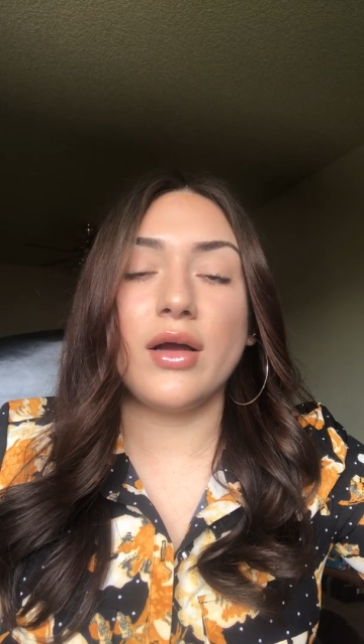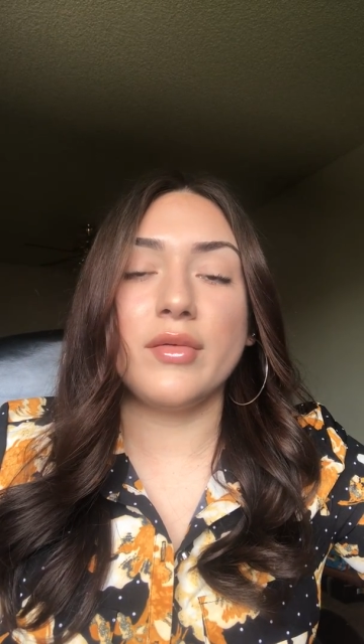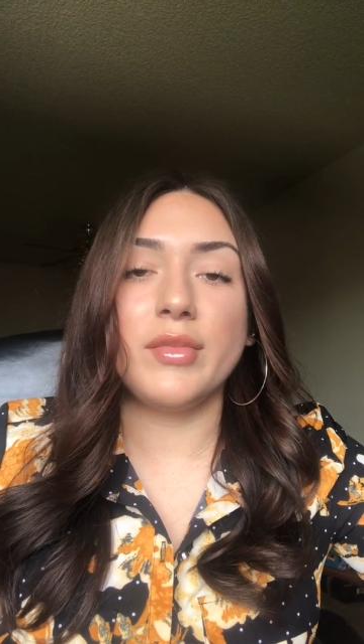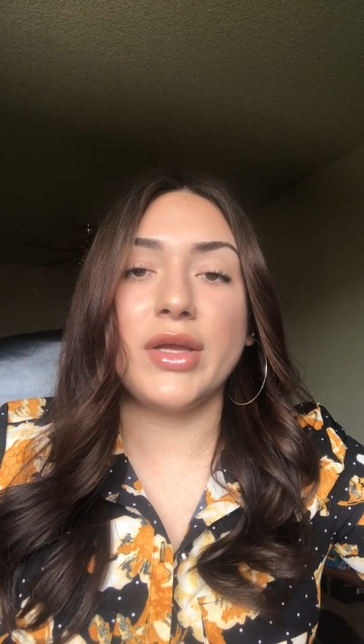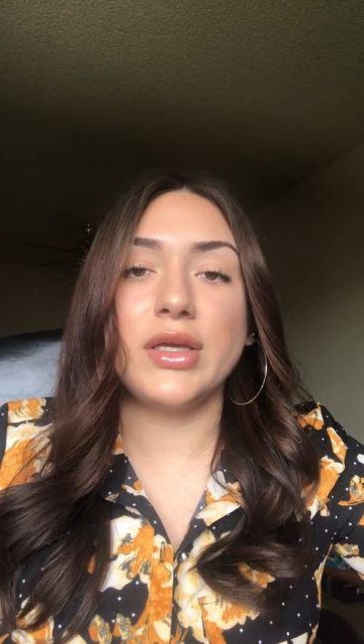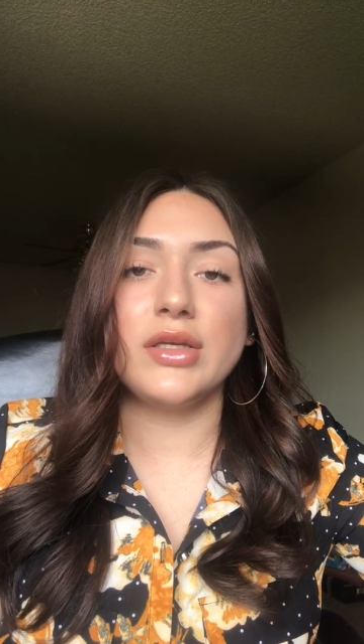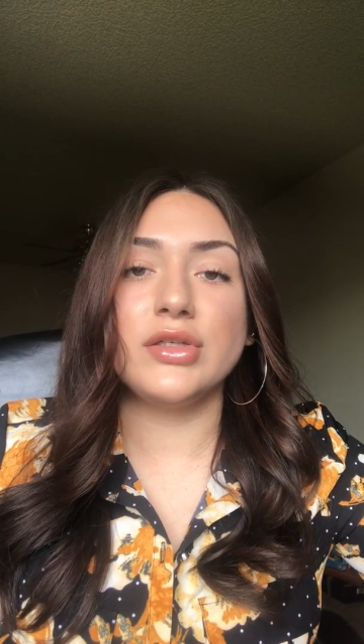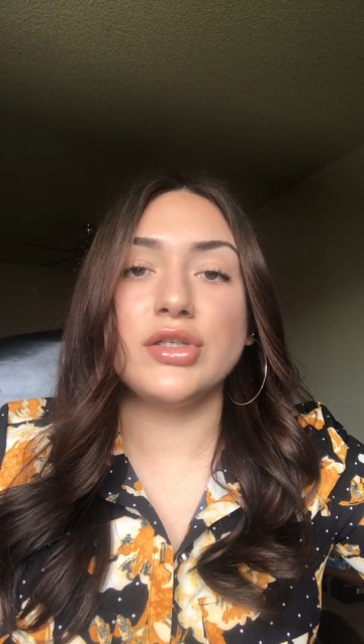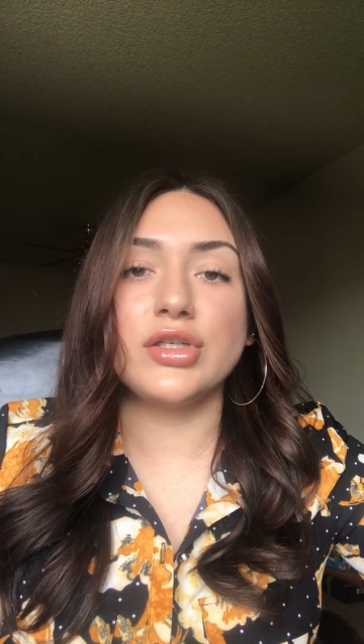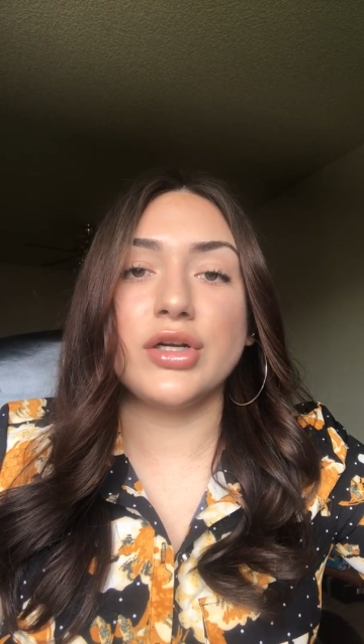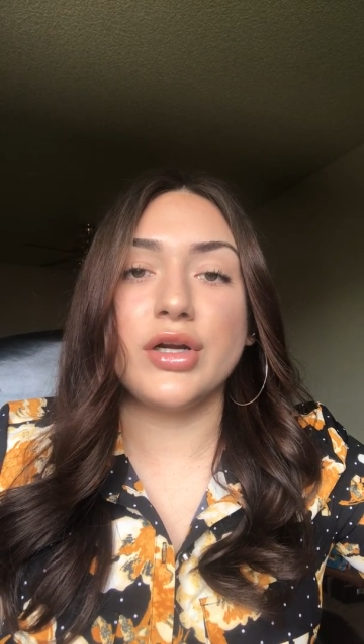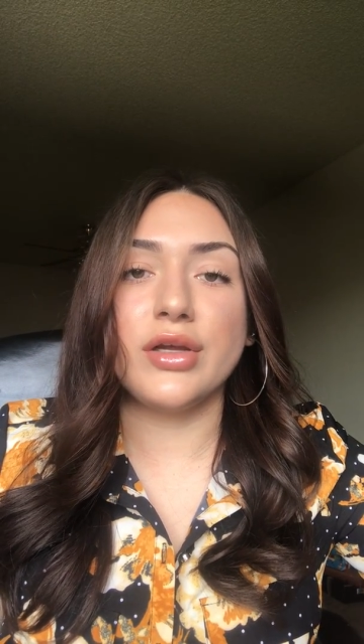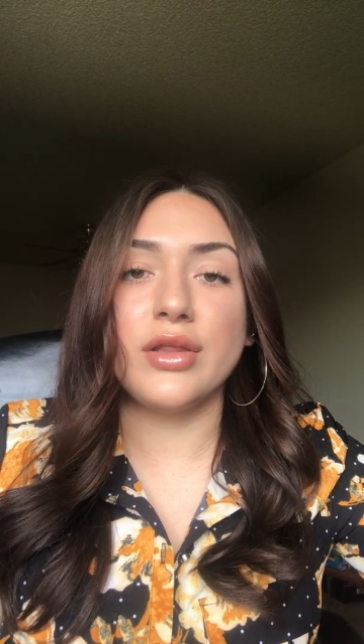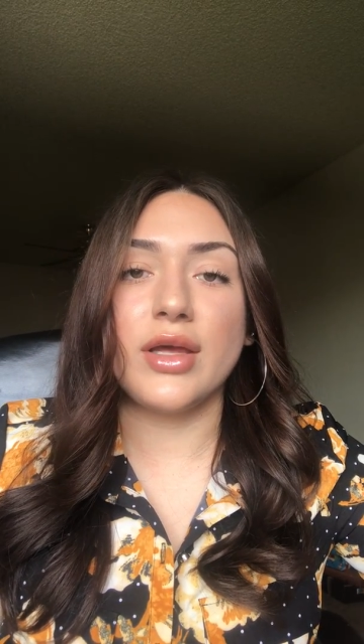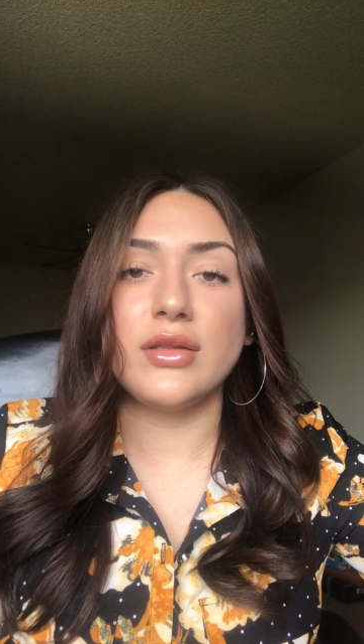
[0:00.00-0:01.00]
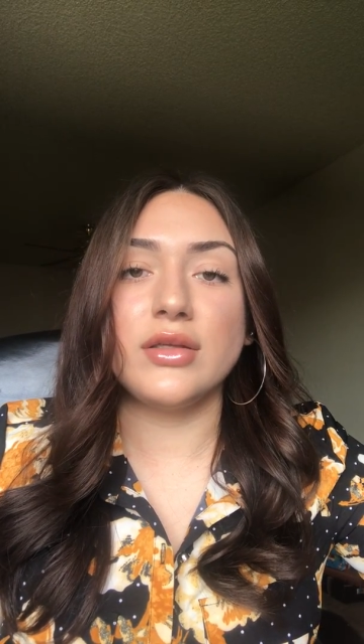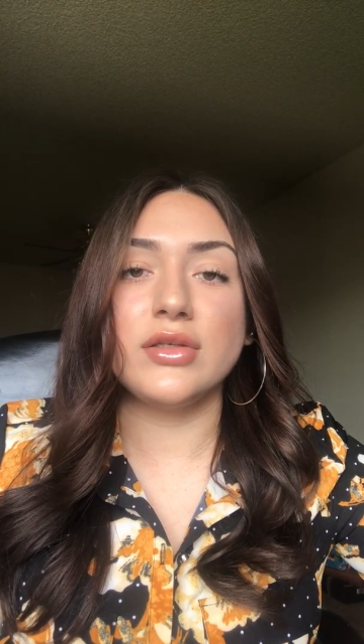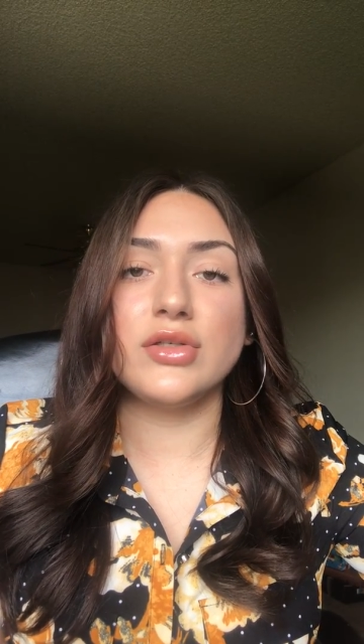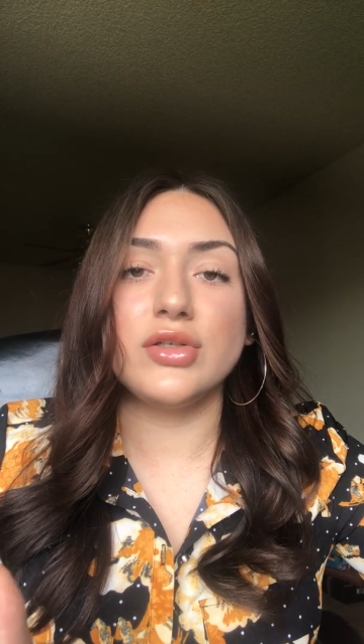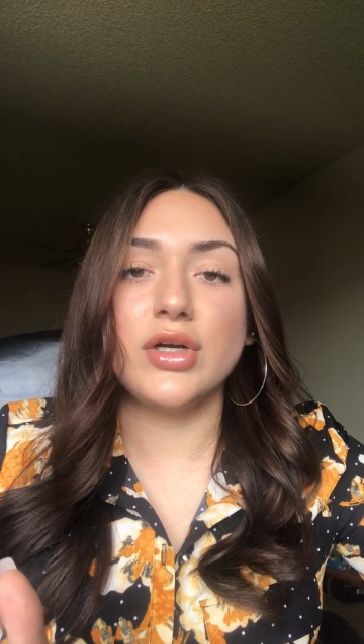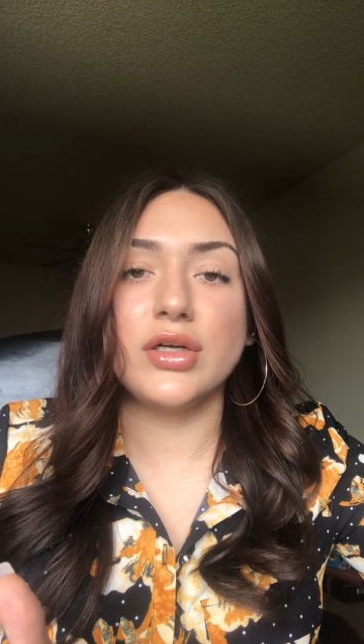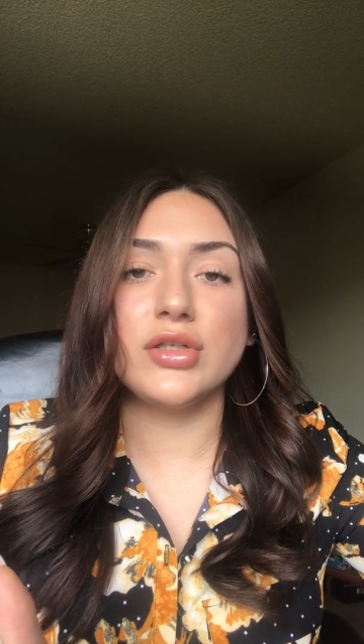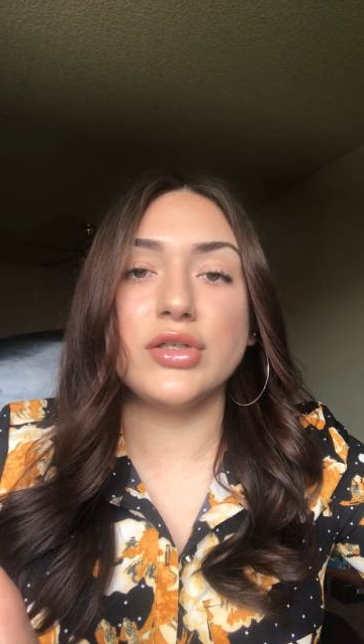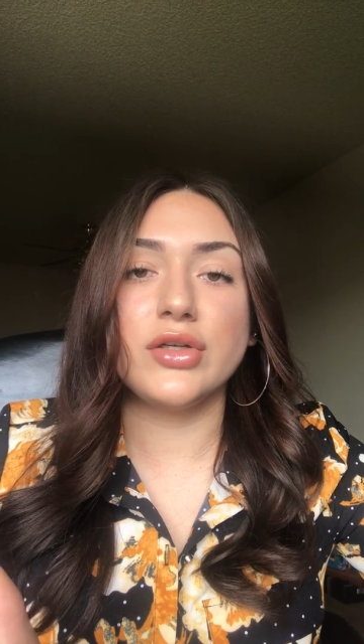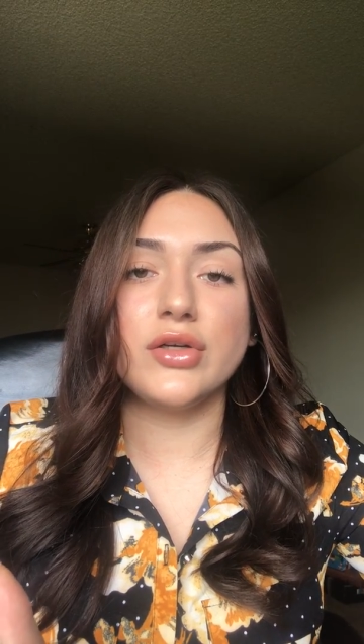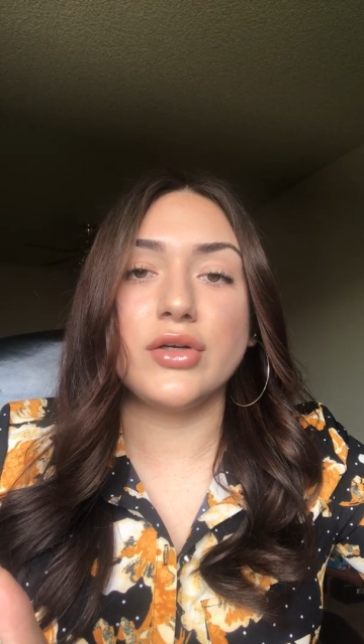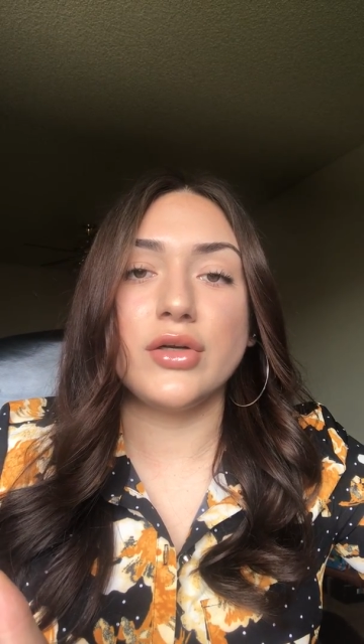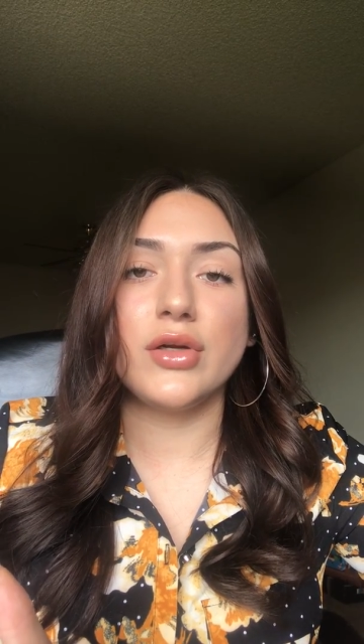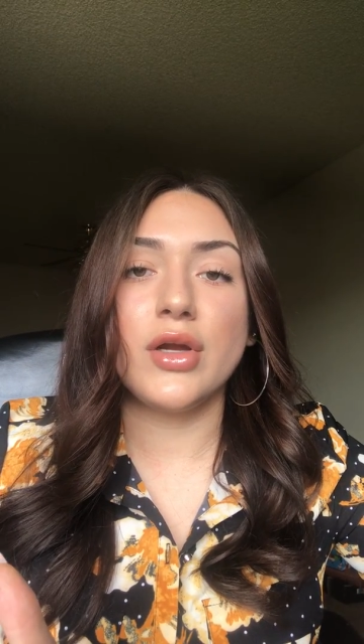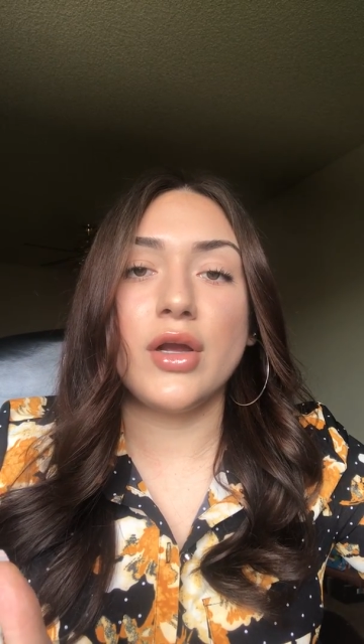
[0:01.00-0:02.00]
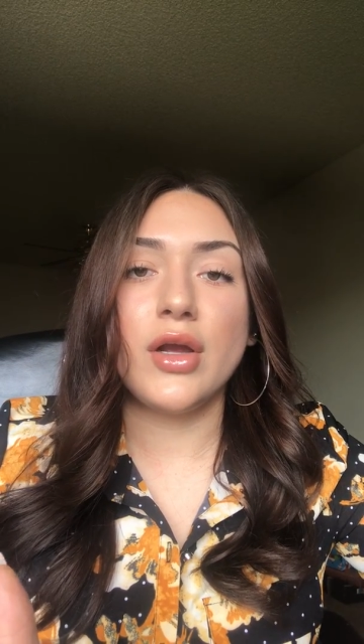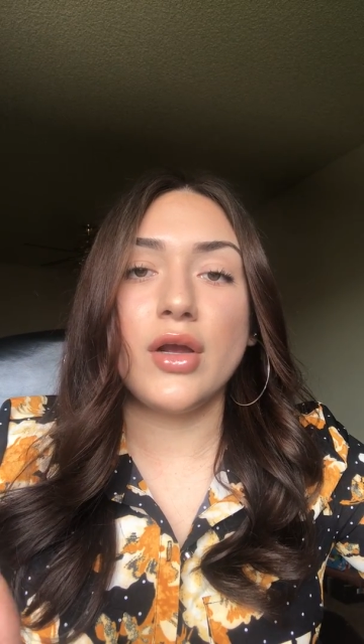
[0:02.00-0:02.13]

on making sure that the structure